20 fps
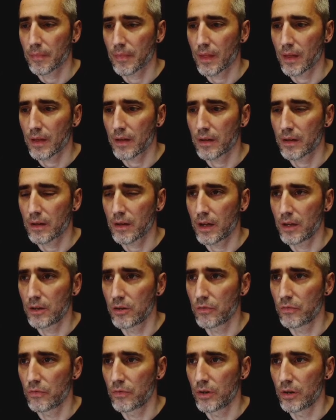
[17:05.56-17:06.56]
kind
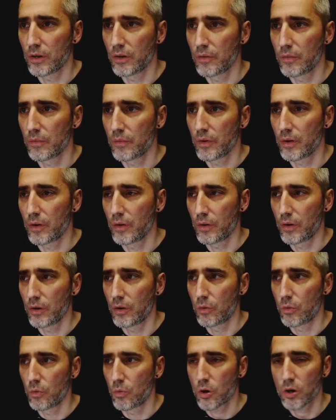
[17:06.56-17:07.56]
of a
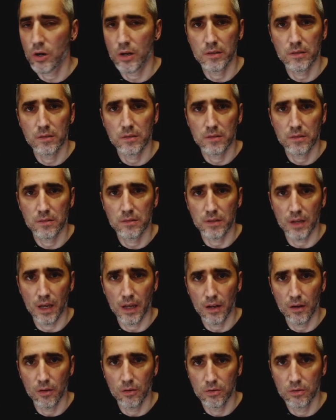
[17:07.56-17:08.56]
rocket
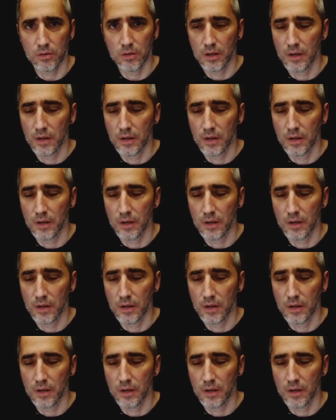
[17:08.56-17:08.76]
silo,